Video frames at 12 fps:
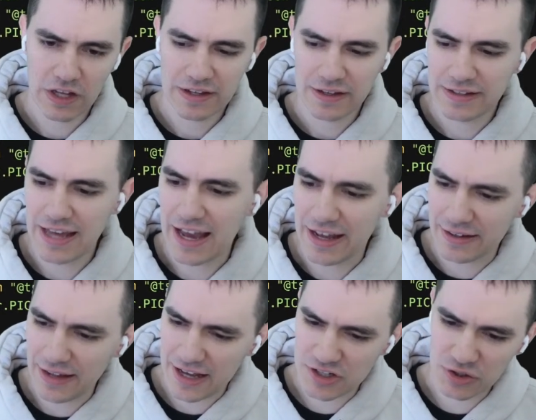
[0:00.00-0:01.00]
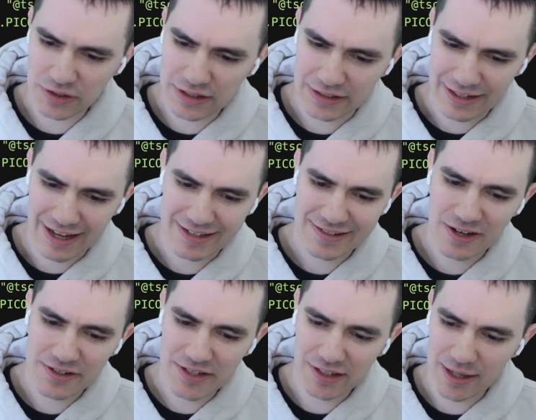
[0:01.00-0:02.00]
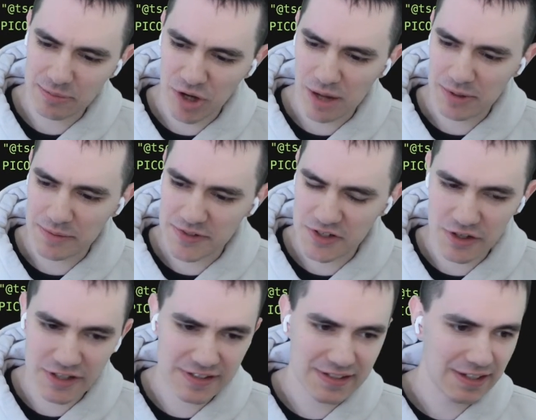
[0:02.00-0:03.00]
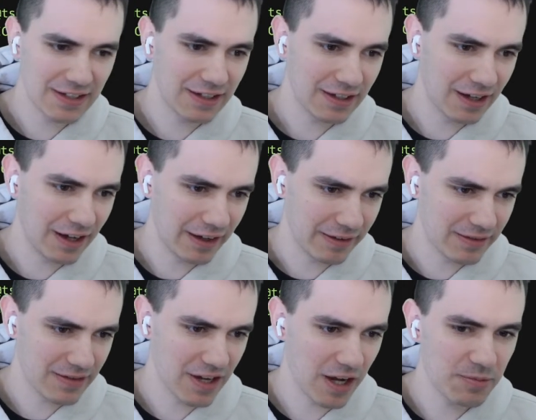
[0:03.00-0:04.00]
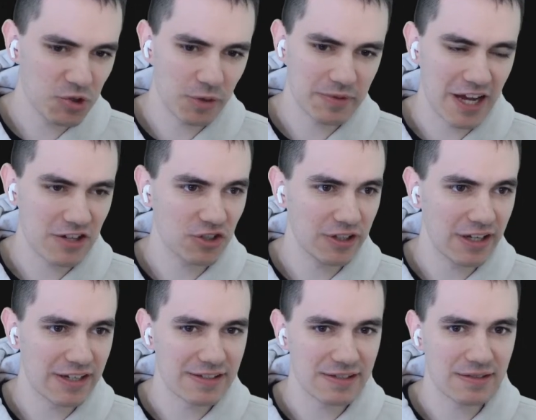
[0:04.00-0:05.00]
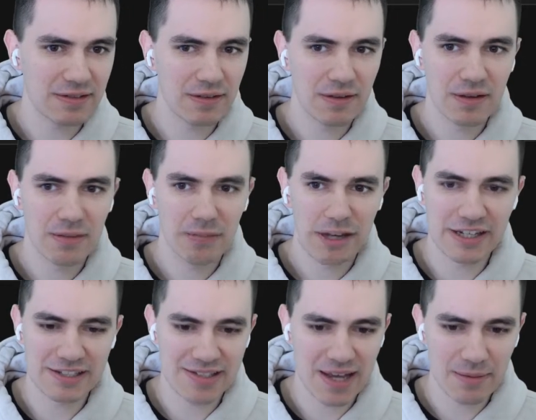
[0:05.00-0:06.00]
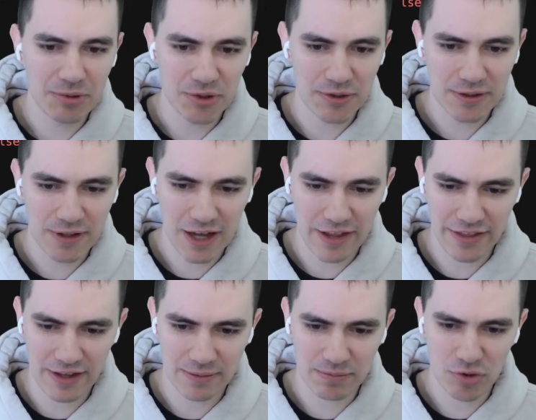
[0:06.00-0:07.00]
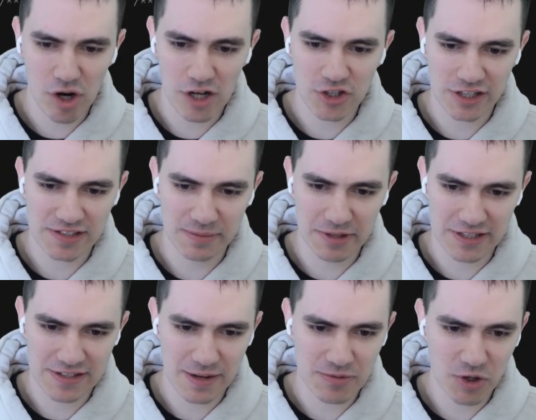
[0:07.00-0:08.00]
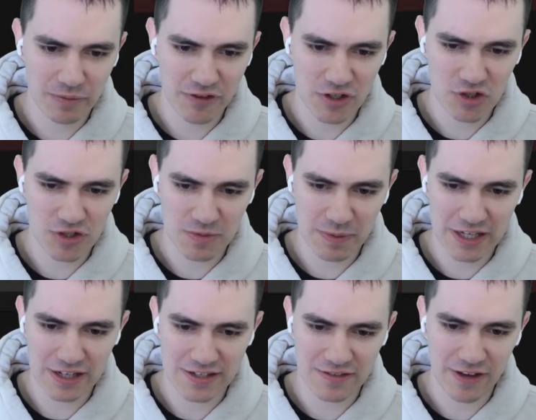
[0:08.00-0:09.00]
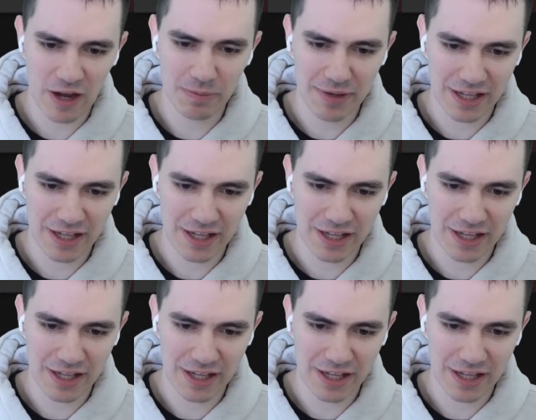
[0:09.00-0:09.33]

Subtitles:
Yeah, actually, nah, it's causing a lot of problems. So you can see TypeScript actually has been disabled on the project, some of the TypeScript features, because of how big